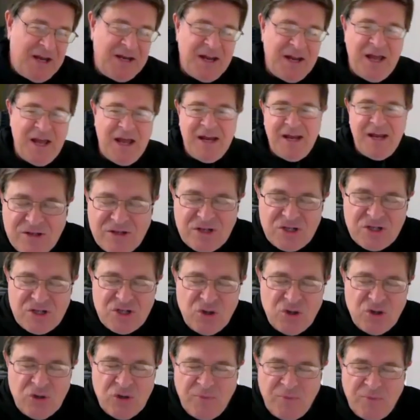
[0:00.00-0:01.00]
And there's a
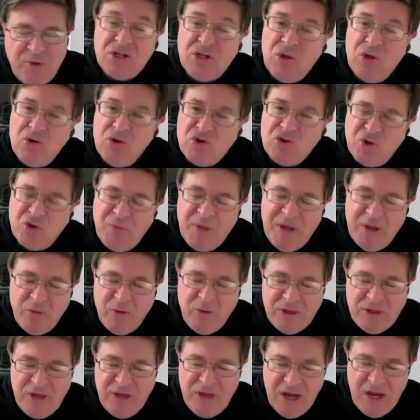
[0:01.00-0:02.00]
certain
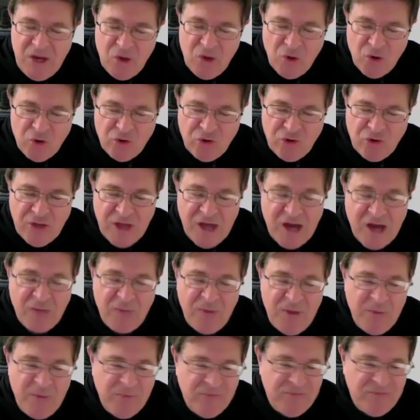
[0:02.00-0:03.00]
disillusionment with getting older, a
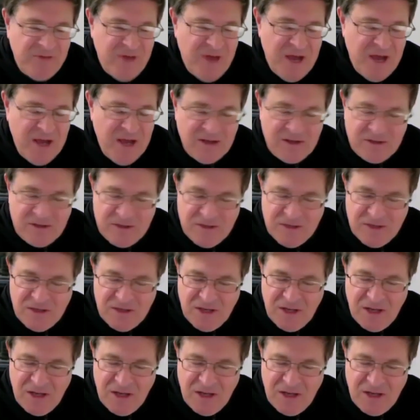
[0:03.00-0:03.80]
lot of people find.